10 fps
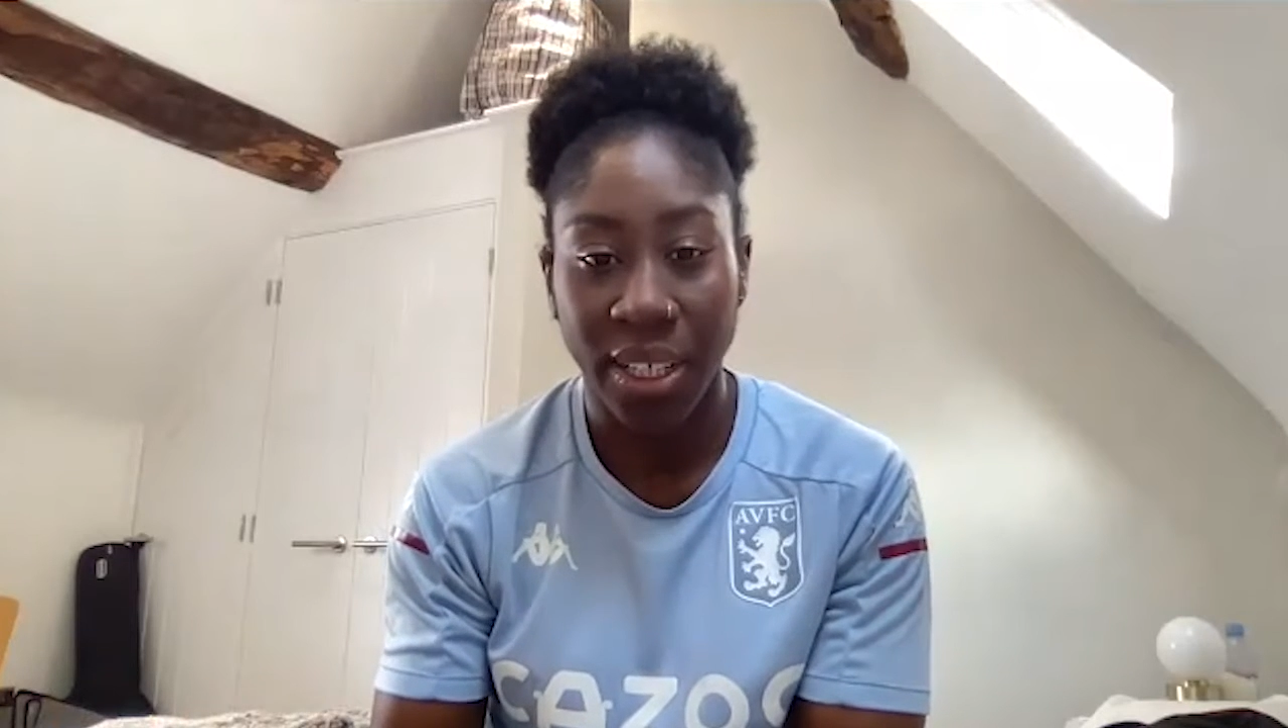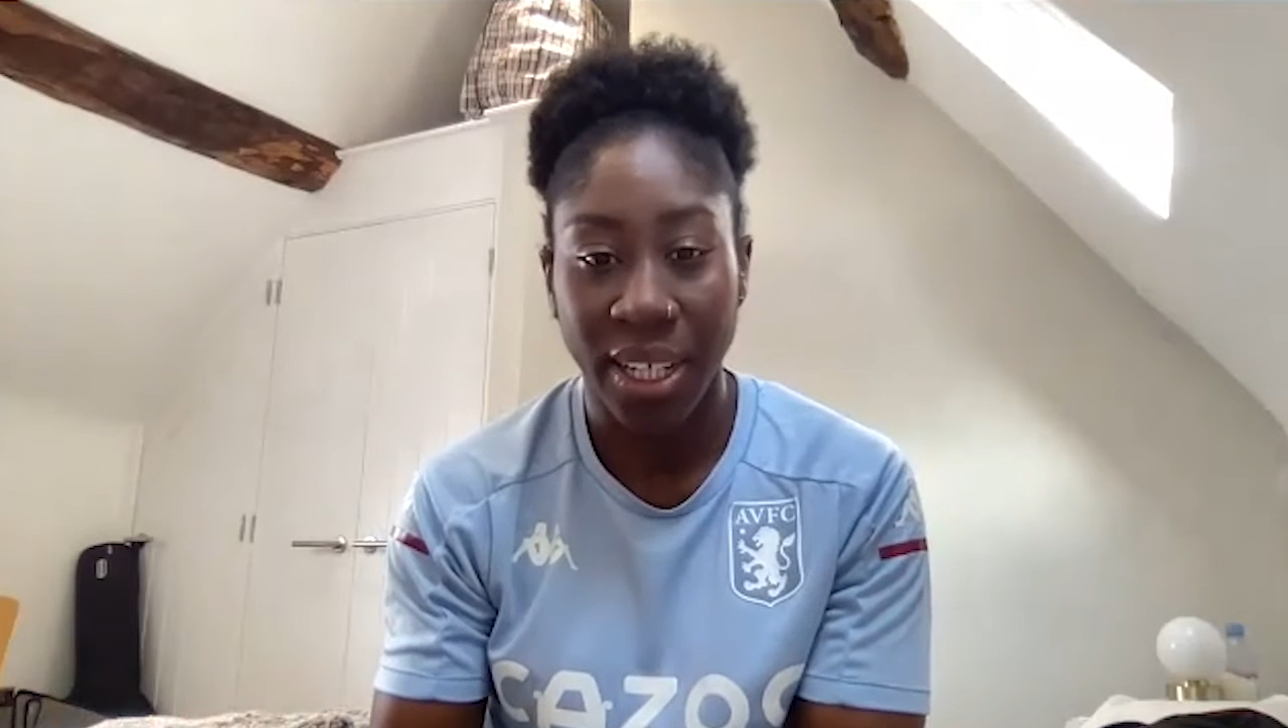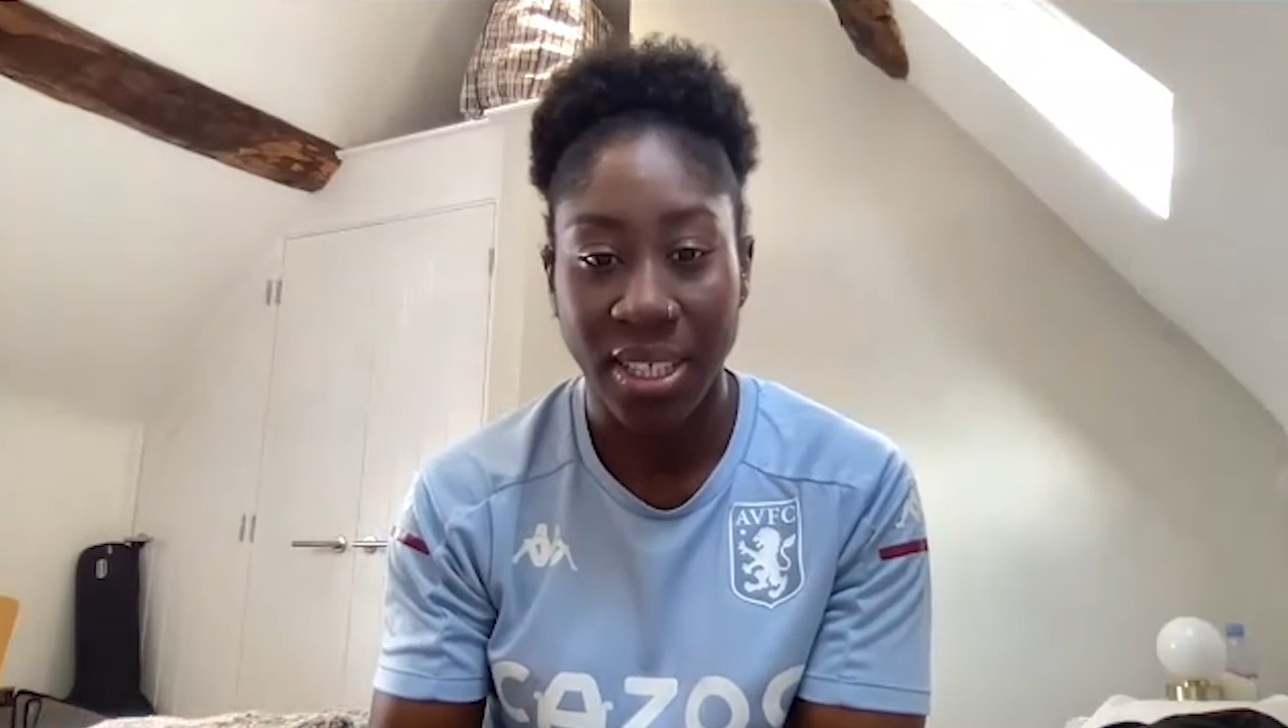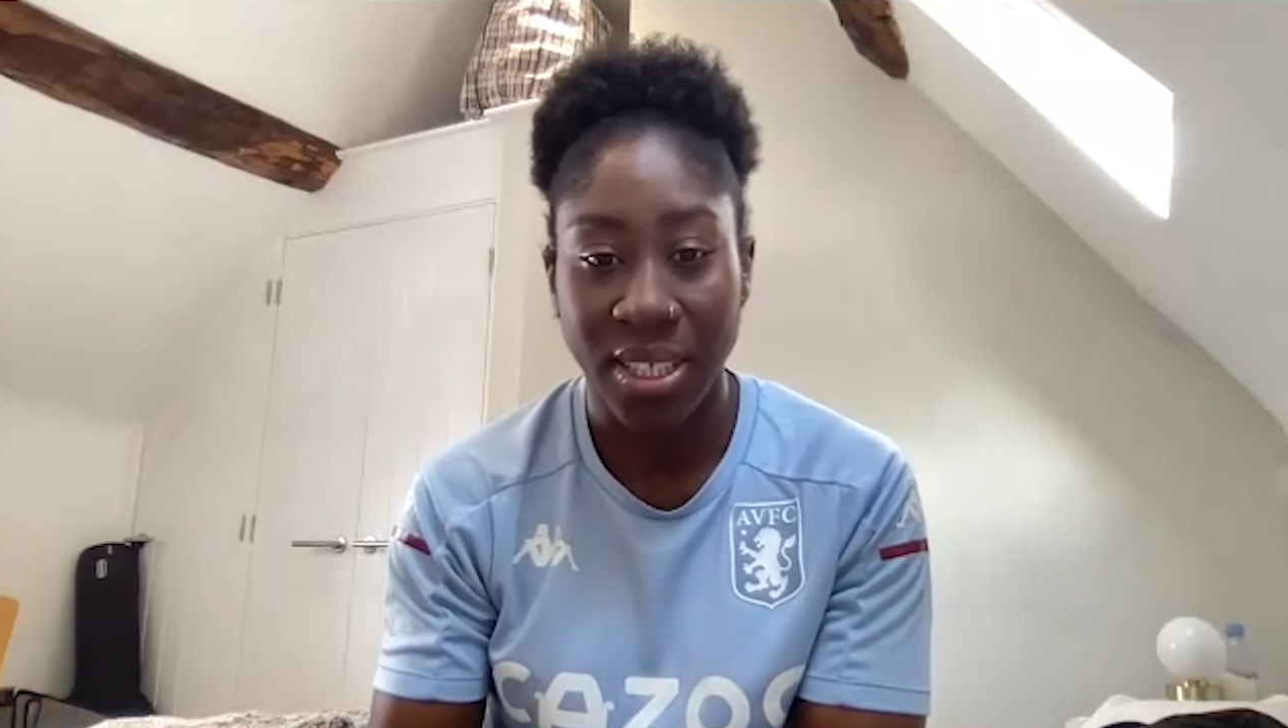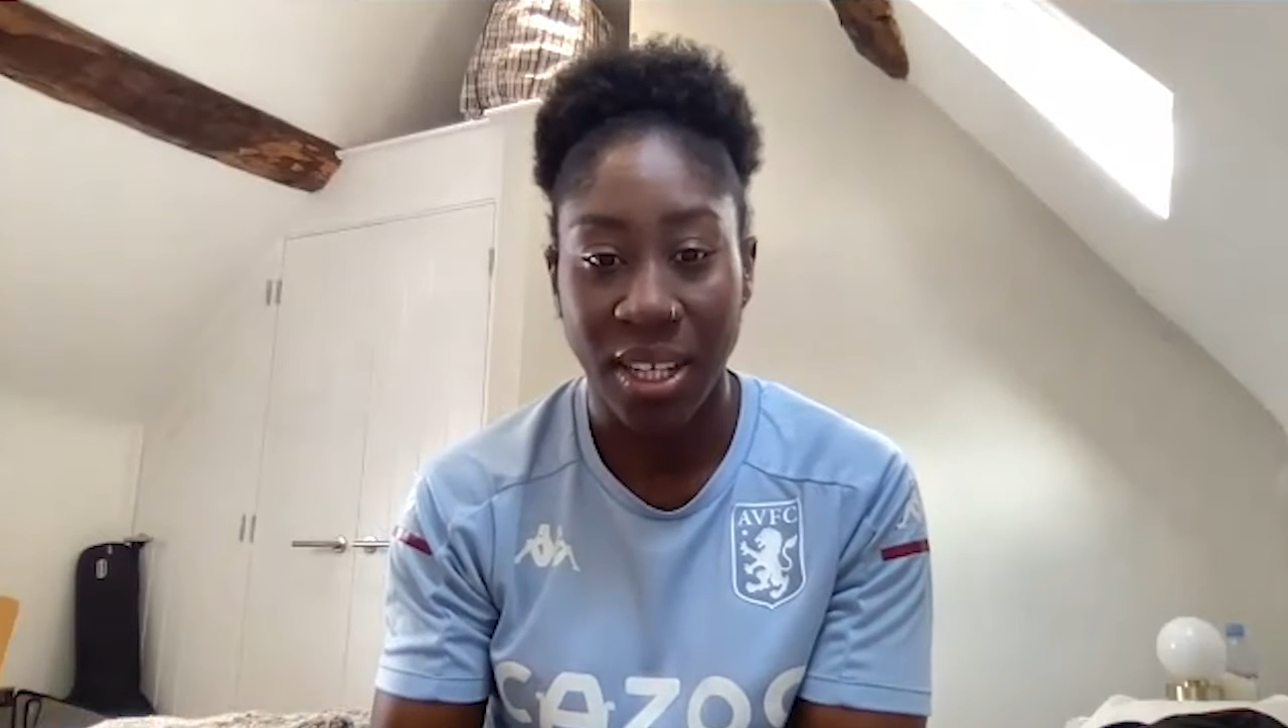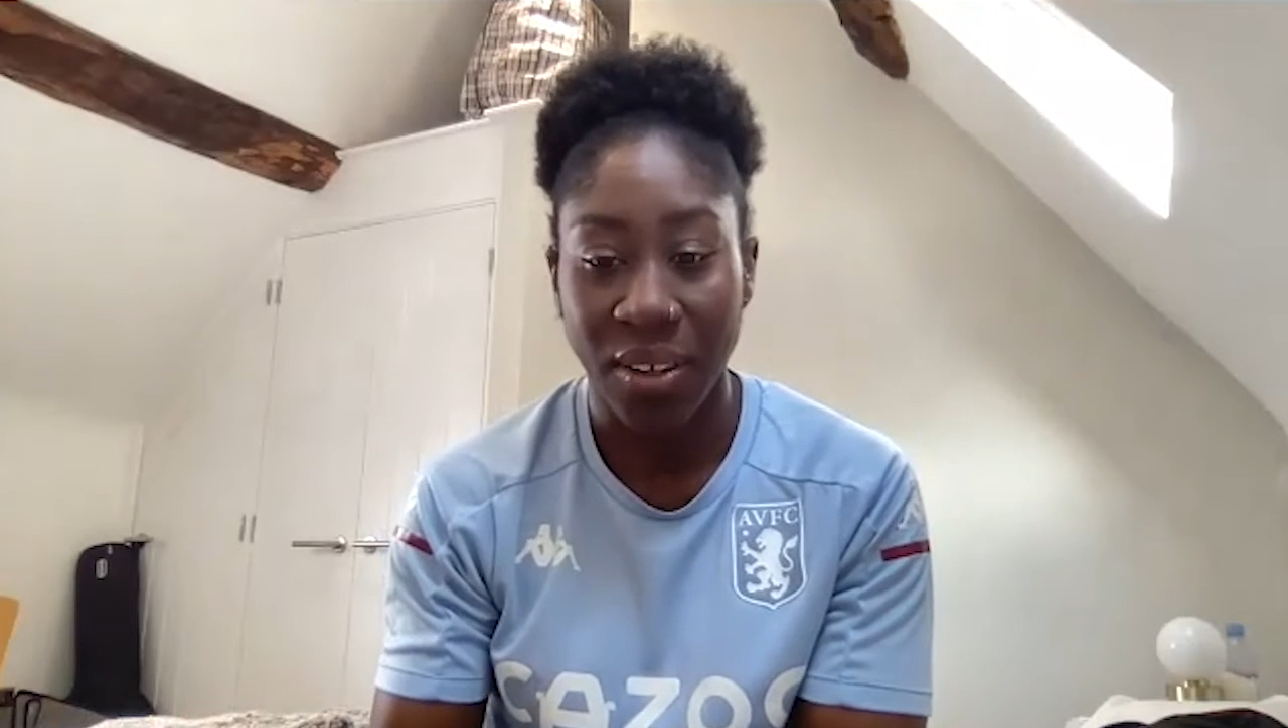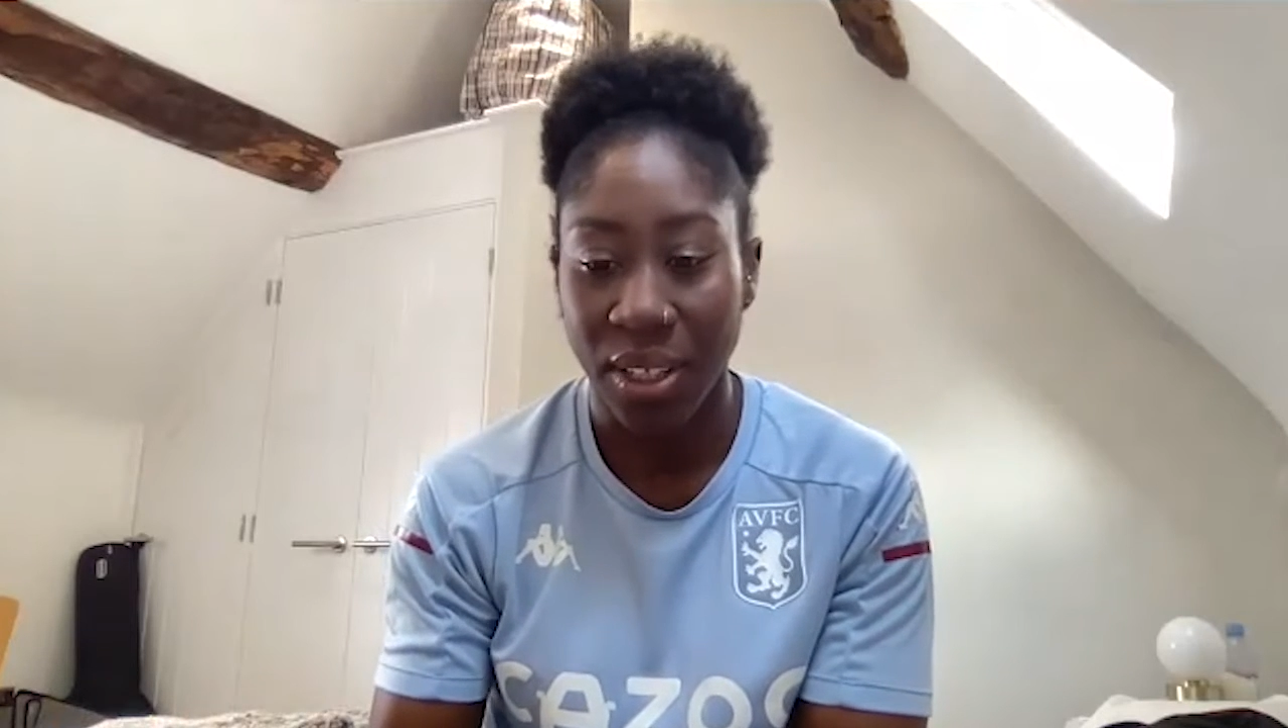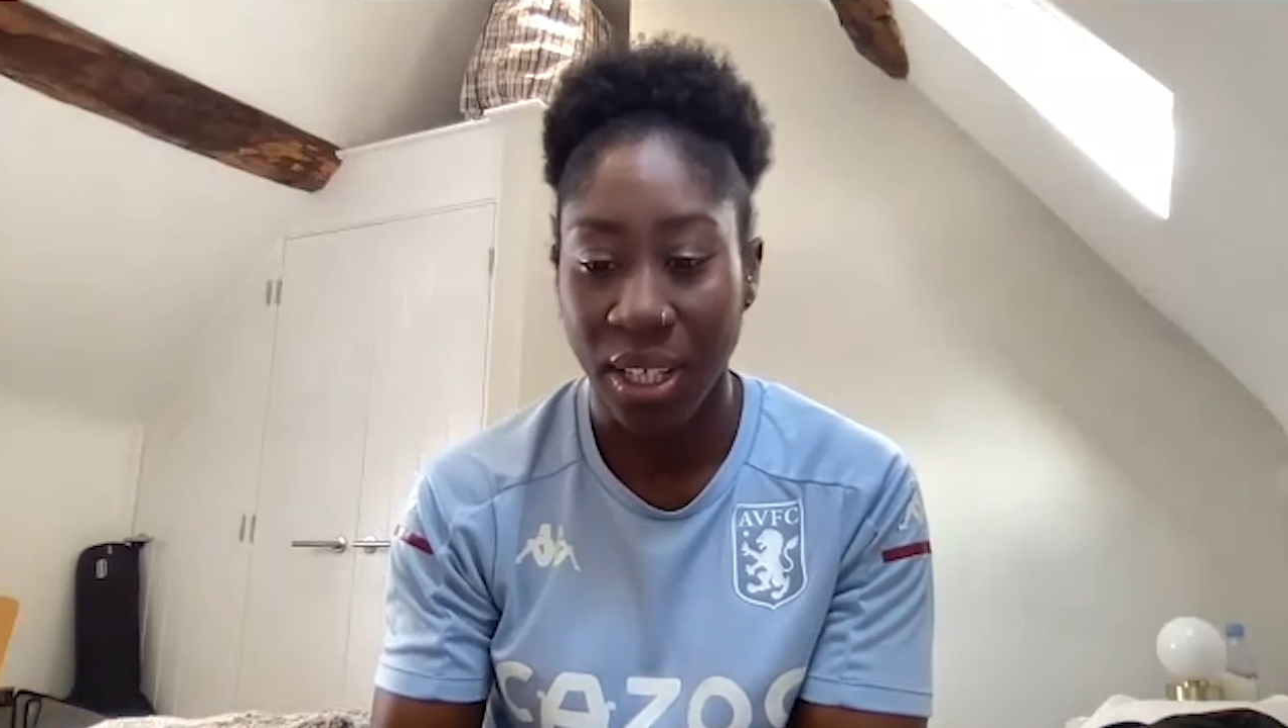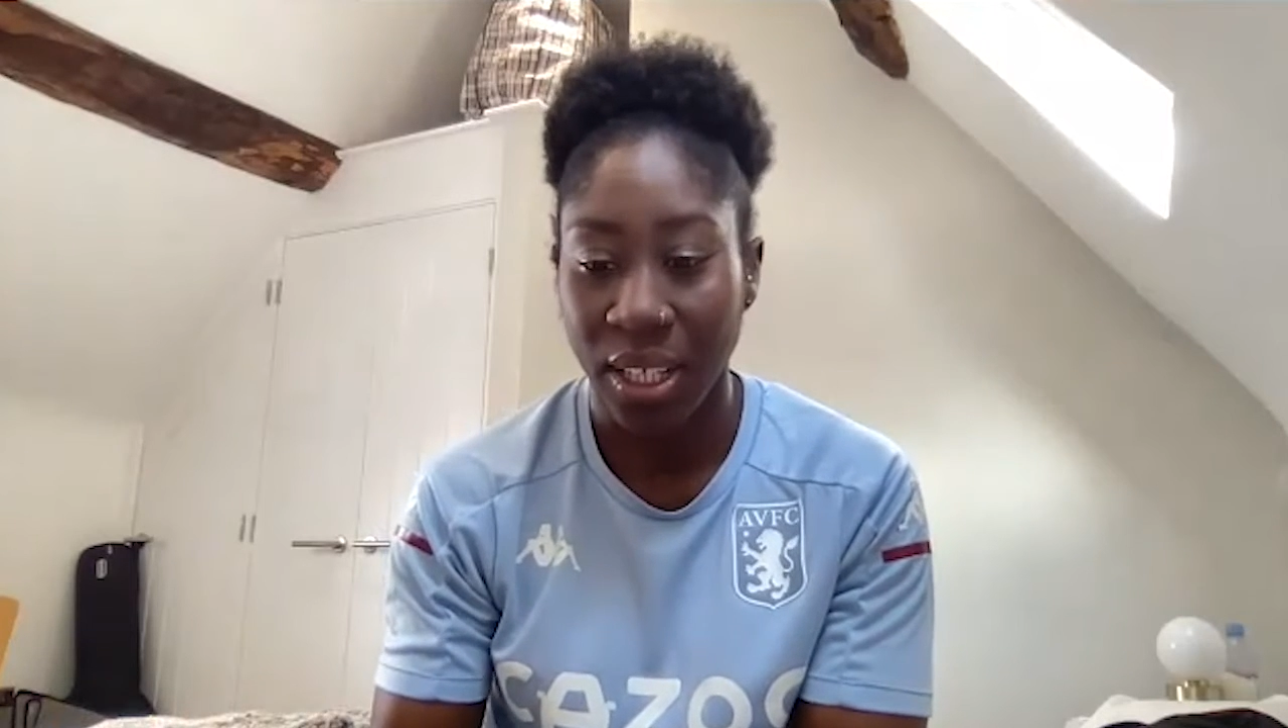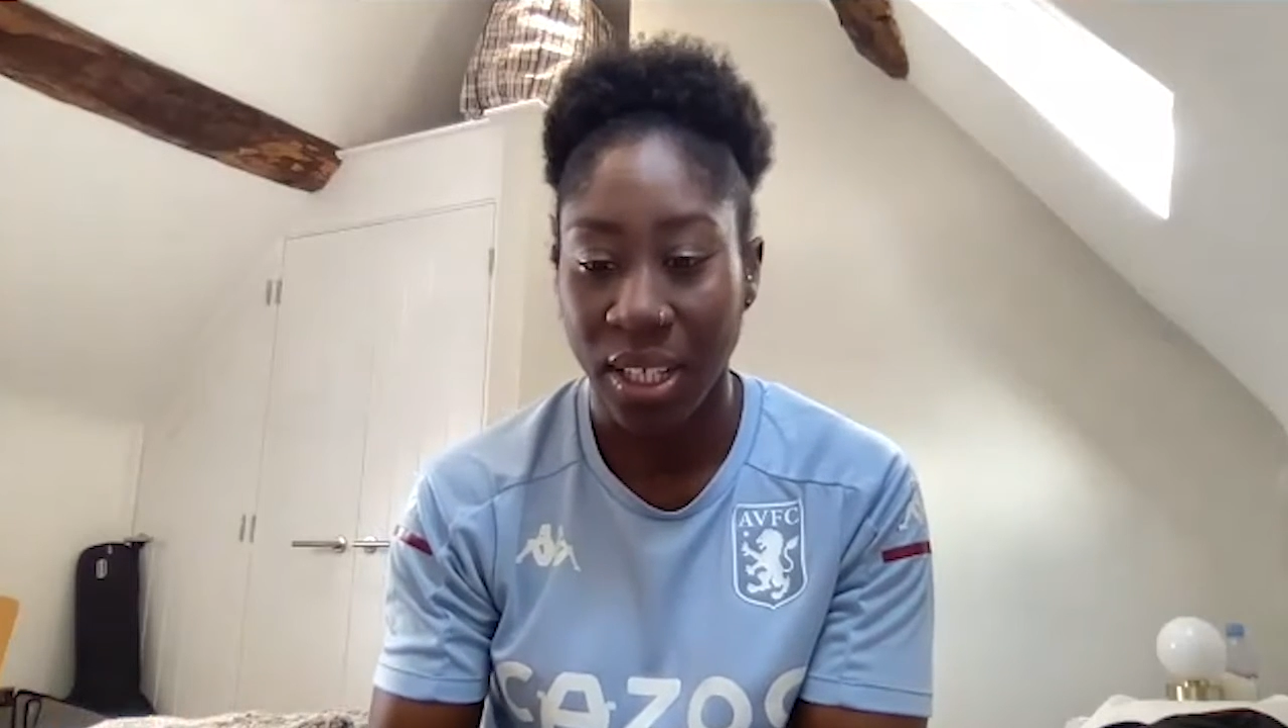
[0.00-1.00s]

necessarily